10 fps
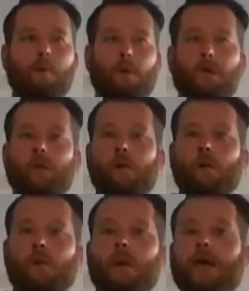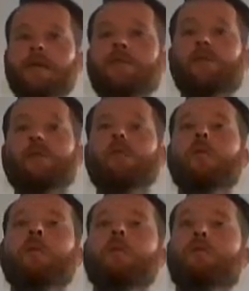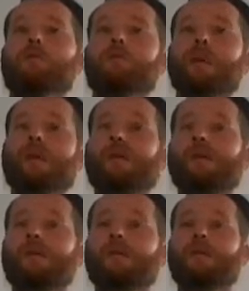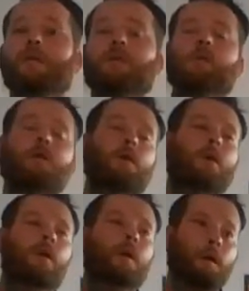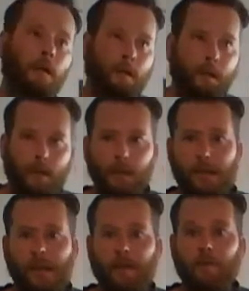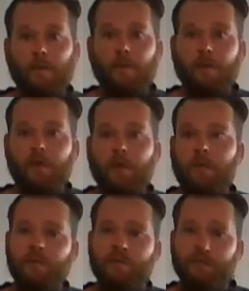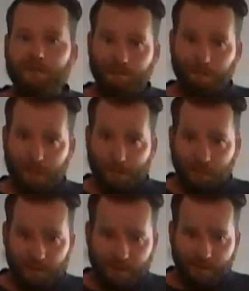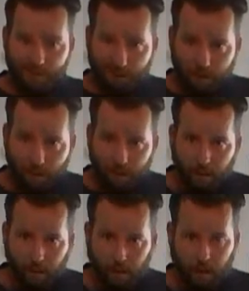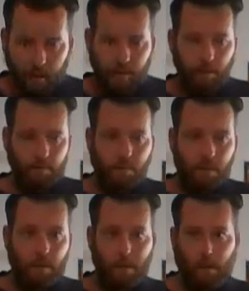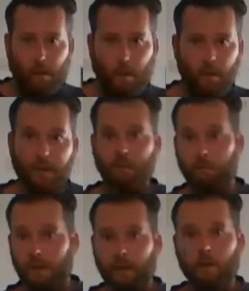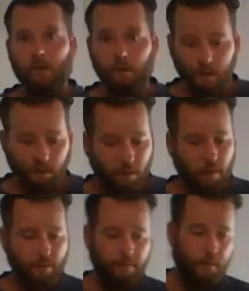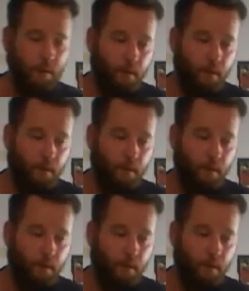I do know that as you just make the decision and clean out the body, some of those decisions become a lot easier. And I swear to God, I have,